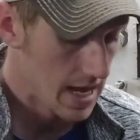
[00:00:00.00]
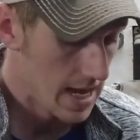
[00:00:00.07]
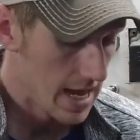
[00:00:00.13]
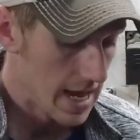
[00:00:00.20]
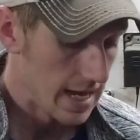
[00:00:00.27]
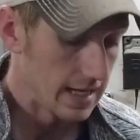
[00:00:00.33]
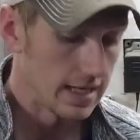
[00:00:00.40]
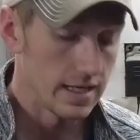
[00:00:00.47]

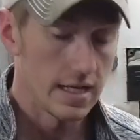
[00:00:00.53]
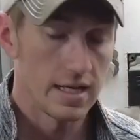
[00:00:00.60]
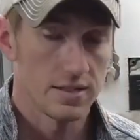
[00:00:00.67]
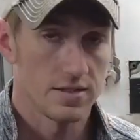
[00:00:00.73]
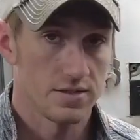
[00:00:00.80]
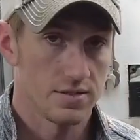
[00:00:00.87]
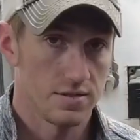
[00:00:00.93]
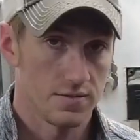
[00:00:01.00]
And
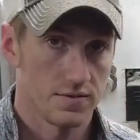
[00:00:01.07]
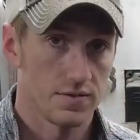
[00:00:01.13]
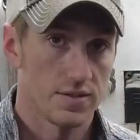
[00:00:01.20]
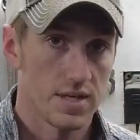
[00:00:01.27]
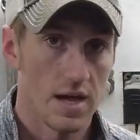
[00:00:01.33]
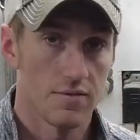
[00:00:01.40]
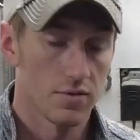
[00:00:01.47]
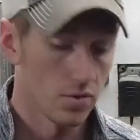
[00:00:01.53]
it's
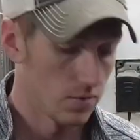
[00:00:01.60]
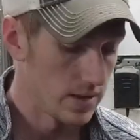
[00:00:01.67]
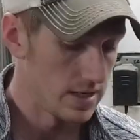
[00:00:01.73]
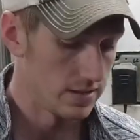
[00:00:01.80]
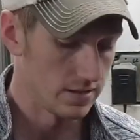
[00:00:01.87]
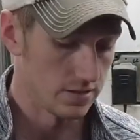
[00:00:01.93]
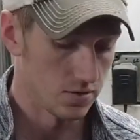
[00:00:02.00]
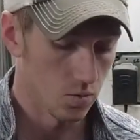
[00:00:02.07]
several reasons.